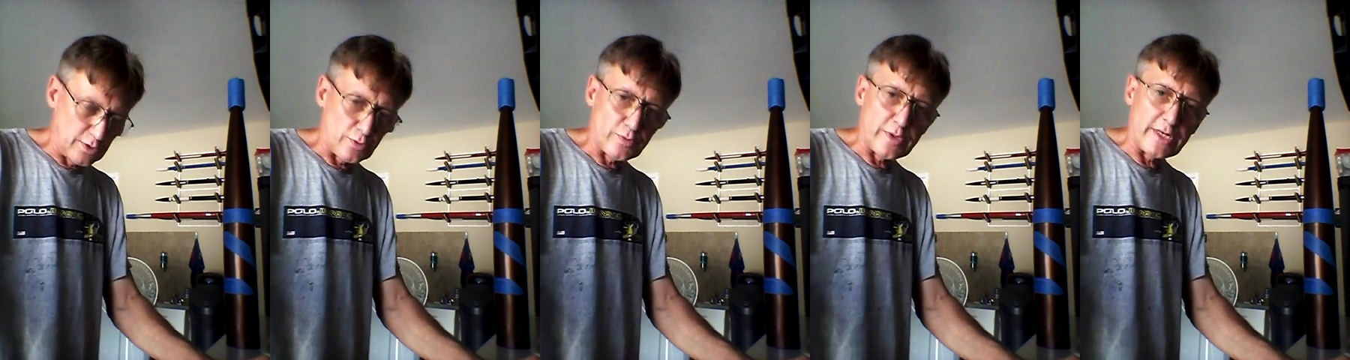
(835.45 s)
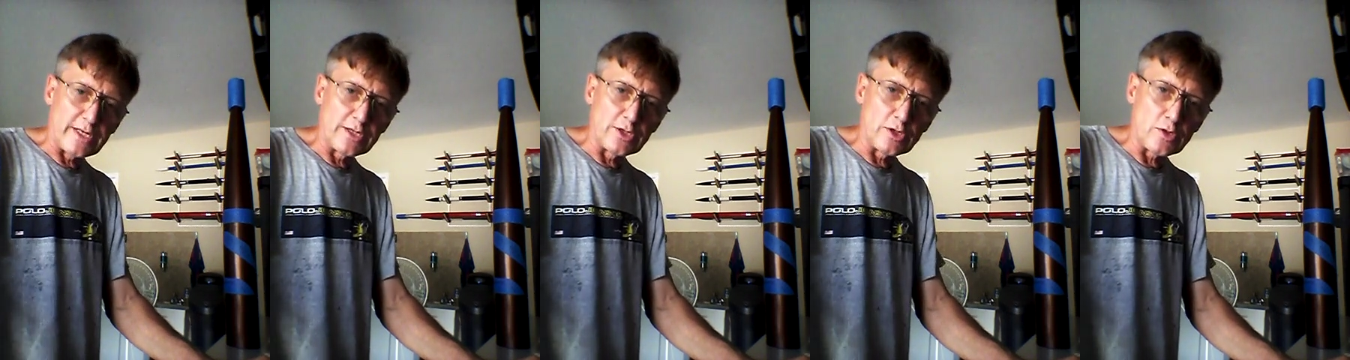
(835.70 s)

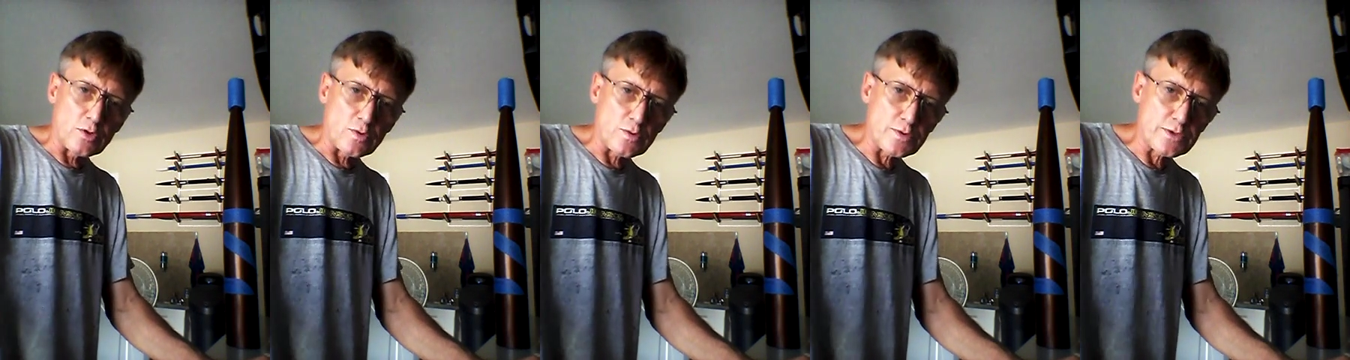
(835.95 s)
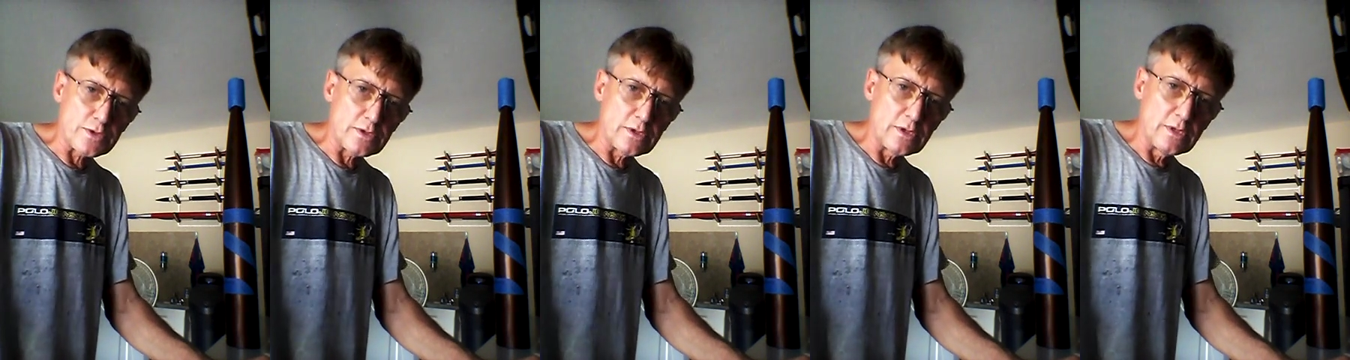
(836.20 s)

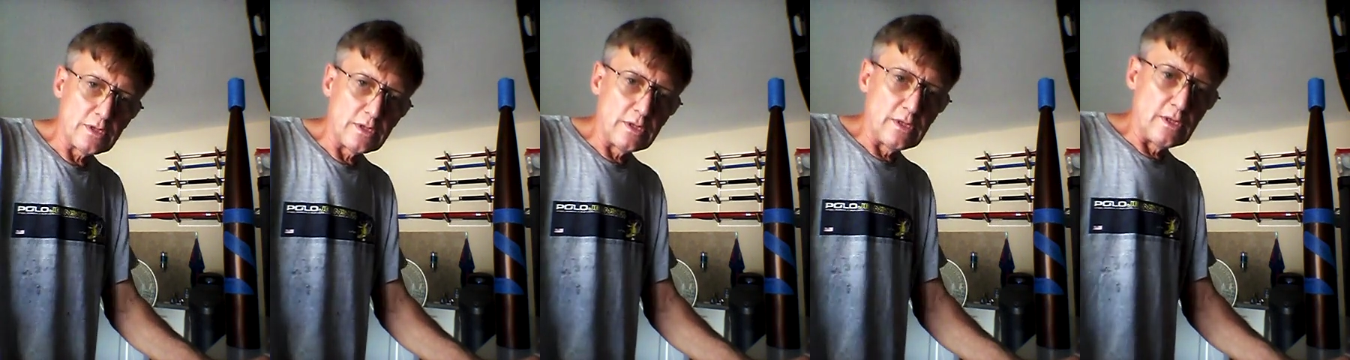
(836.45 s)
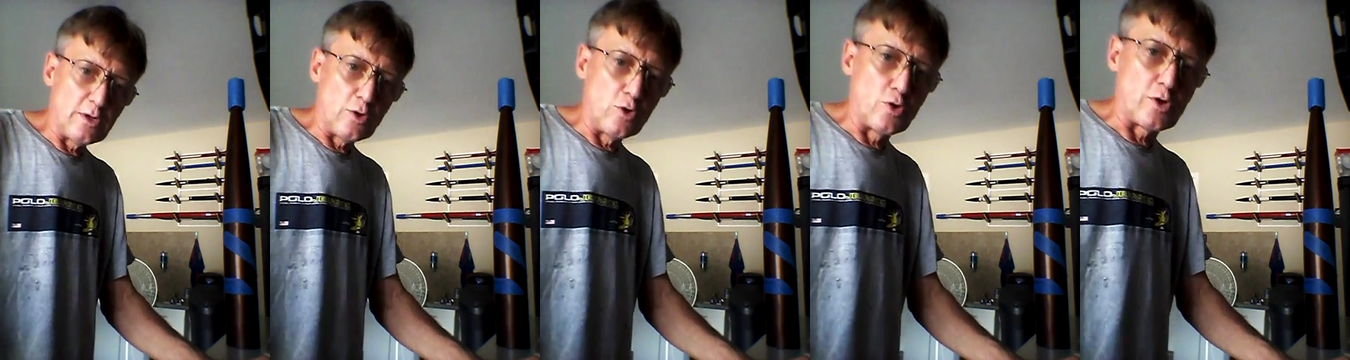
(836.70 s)
radios,
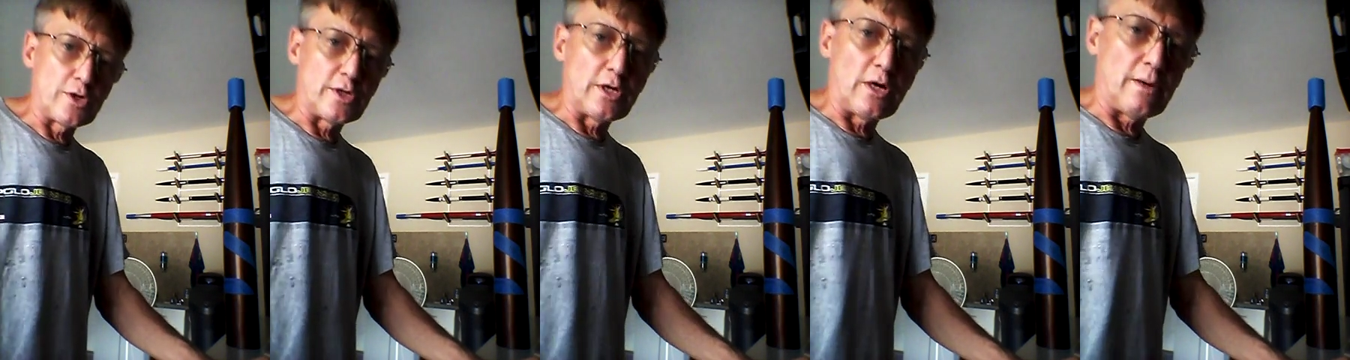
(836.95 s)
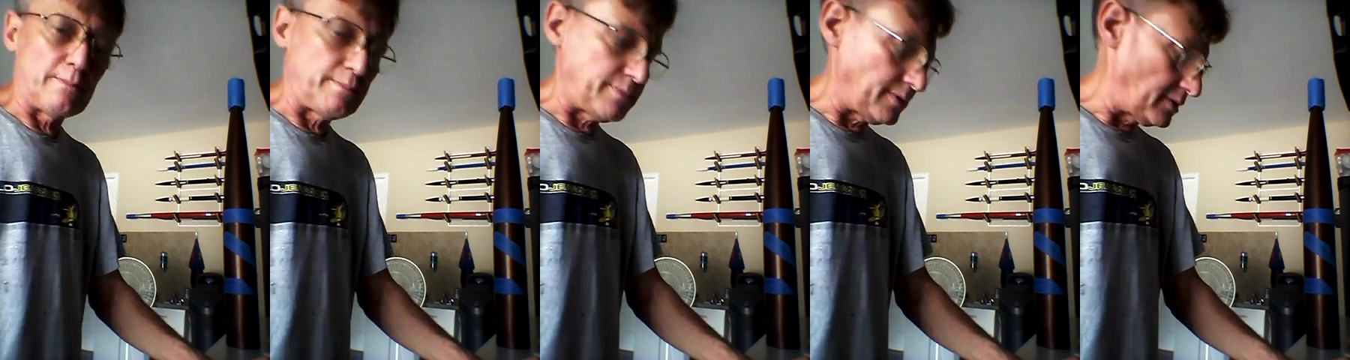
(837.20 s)
hook it
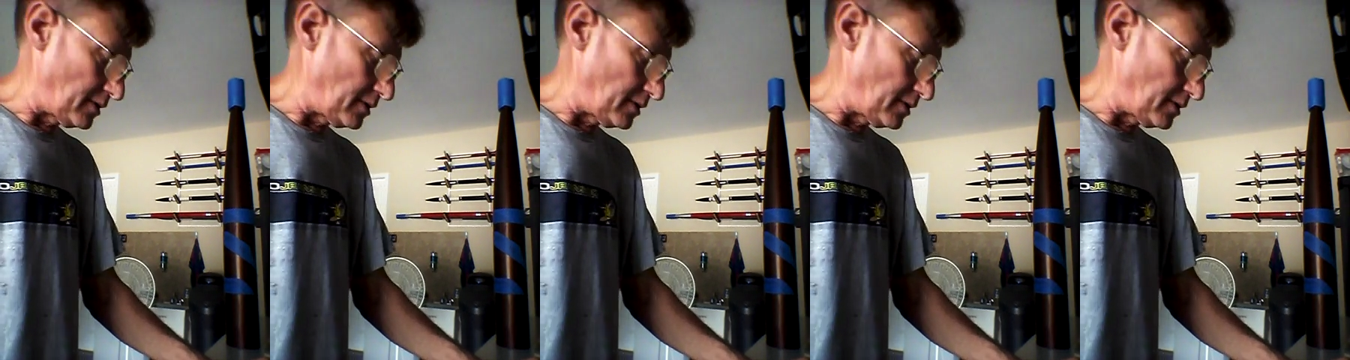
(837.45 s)
up,